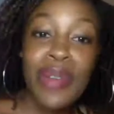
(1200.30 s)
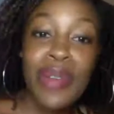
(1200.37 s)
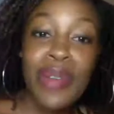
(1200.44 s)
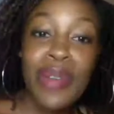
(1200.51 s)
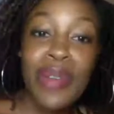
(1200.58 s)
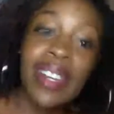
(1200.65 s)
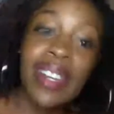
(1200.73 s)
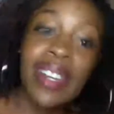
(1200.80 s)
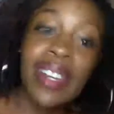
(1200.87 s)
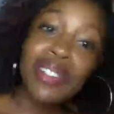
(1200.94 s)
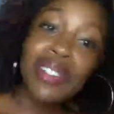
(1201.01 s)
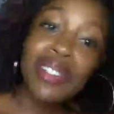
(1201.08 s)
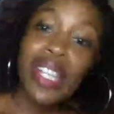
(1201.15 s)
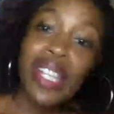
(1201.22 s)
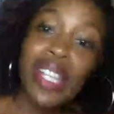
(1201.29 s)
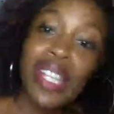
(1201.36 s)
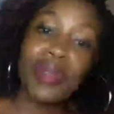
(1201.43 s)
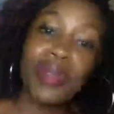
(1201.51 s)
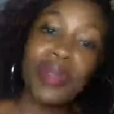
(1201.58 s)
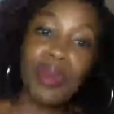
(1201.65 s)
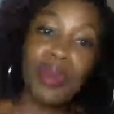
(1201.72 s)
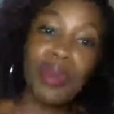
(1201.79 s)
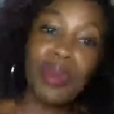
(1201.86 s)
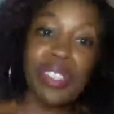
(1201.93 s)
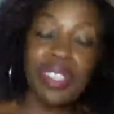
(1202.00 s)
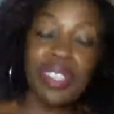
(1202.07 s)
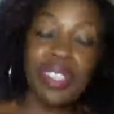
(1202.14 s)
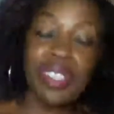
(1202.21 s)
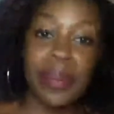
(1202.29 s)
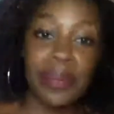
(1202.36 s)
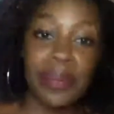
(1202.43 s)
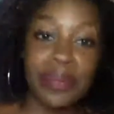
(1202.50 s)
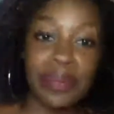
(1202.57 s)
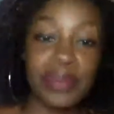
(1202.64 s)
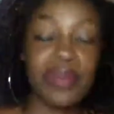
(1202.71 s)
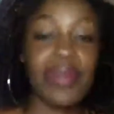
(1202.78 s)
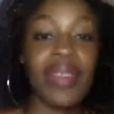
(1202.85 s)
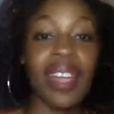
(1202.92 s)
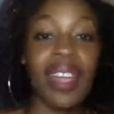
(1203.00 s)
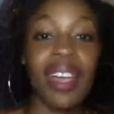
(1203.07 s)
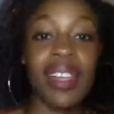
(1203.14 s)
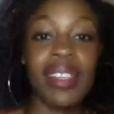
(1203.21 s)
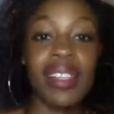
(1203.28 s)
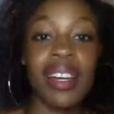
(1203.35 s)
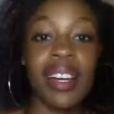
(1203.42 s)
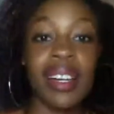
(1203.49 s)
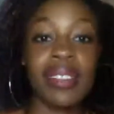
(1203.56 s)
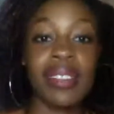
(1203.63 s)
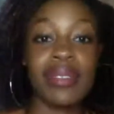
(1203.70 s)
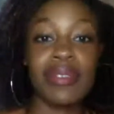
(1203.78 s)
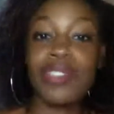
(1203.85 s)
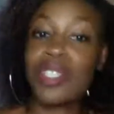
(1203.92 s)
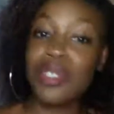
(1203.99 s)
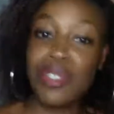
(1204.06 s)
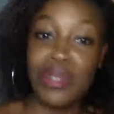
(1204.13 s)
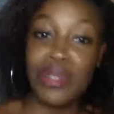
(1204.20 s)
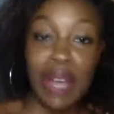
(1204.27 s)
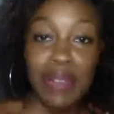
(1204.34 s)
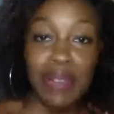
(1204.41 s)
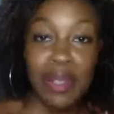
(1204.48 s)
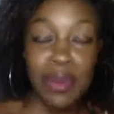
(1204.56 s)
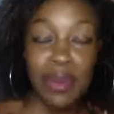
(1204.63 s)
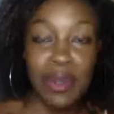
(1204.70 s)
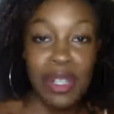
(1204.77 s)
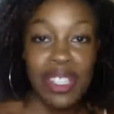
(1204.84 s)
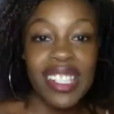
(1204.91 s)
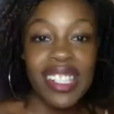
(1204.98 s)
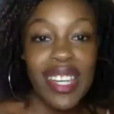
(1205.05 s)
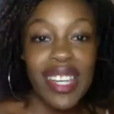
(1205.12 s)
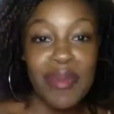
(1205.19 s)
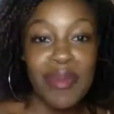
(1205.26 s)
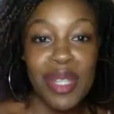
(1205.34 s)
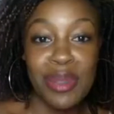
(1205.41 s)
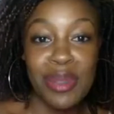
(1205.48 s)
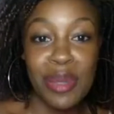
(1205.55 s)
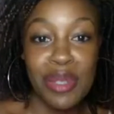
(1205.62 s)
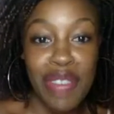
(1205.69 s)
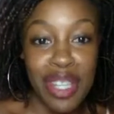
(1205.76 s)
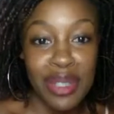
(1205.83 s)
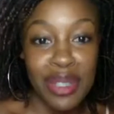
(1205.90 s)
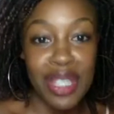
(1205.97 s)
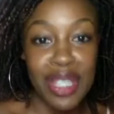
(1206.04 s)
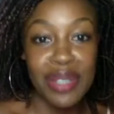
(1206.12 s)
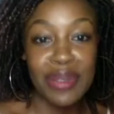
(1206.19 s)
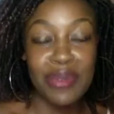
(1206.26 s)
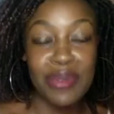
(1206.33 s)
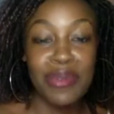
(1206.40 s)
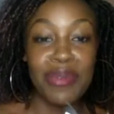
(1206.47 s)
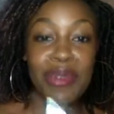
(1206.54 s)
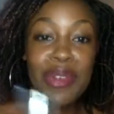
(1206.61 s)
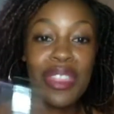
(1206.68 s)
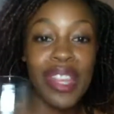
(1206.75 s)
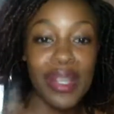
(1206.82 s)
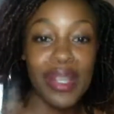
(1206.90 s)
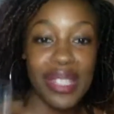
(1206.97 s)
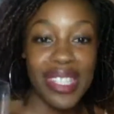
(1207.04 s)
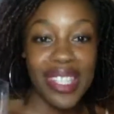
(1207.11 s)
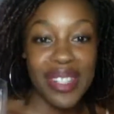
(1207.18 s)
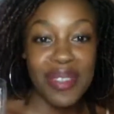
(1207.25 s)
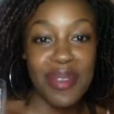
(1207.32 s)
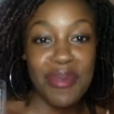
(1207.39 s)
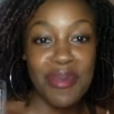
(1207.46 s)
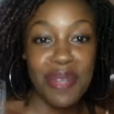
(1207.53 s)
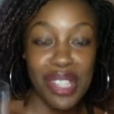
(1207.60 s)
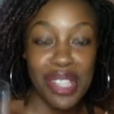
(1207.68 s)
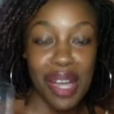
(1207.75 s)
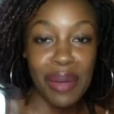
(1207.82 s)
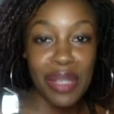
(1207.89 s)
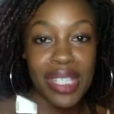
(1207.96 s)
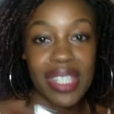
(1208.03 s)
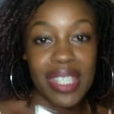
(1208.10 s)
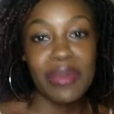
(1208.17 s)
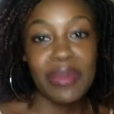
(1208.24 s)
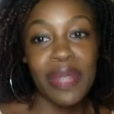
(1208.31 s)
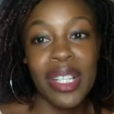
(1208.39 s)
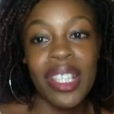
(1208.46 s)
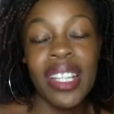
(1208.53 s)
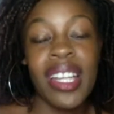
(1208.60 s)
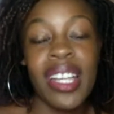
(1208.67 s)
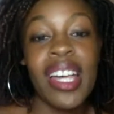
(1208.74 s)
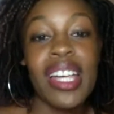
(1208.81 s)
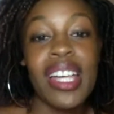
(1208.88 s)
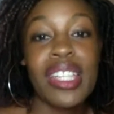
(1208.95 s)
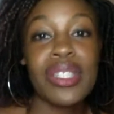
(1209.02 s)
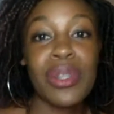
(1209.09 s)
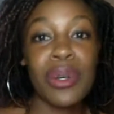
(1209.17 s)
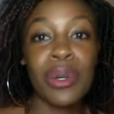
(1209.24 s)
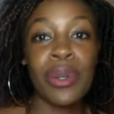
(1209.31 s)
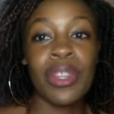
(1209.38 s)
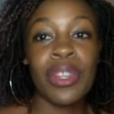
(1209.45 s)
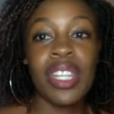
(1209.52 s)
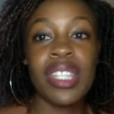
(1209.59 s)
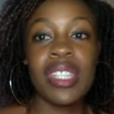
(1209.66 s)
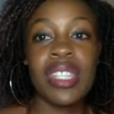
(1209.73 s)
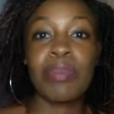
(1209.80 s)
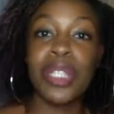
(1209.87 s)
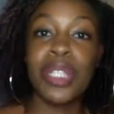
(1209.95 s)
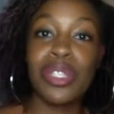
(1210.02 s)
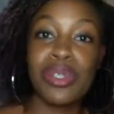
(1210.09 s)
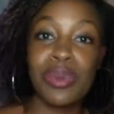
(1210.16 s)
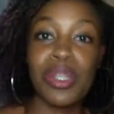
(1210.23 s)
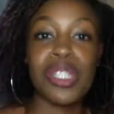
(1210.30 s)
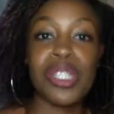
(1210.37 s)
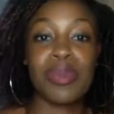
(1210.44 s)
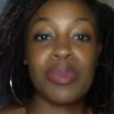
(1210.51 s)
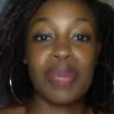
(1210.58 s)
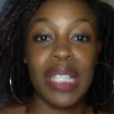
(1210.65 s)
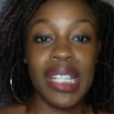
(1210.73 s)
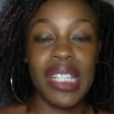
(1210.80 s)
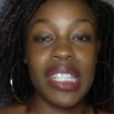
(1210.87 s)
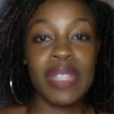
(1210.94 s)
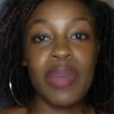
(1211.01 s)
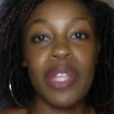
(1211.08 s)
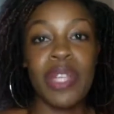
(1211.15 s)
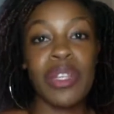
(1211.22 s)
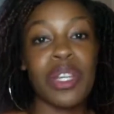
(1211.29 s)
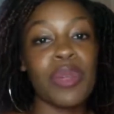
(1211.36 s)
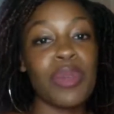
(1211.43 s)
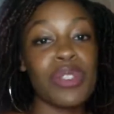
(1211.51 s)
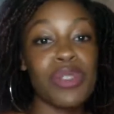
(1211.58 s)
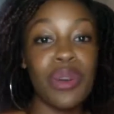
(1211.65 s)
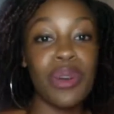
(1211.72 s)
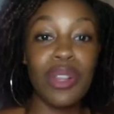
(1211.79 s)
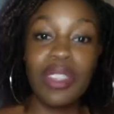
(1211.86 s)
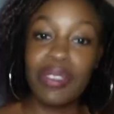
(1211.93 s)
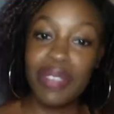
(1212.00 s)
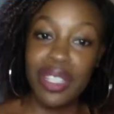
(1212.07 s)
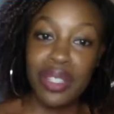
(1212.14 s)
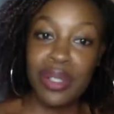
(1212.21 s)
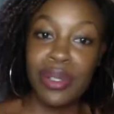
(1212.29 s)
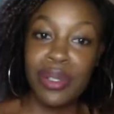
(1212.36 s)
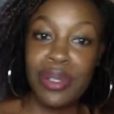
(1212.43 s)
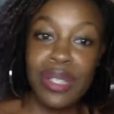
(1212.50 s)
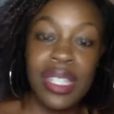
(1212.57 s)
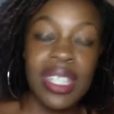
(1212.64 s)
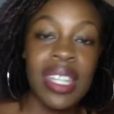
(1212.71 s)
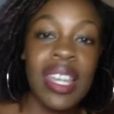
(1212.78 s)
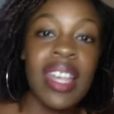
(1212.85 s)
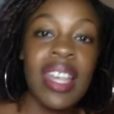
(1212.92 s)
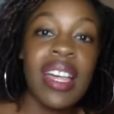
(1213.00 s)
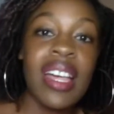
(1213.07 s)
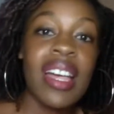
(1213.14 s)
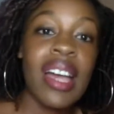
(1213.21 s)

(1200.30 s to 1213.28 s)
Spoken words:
Also, I encourage you guys to go watch videos you haven't watched. Like I mentioned, we're trying to get to 4,000 watch hours as well. So there's a binge watch playlist where you can watch all the videos.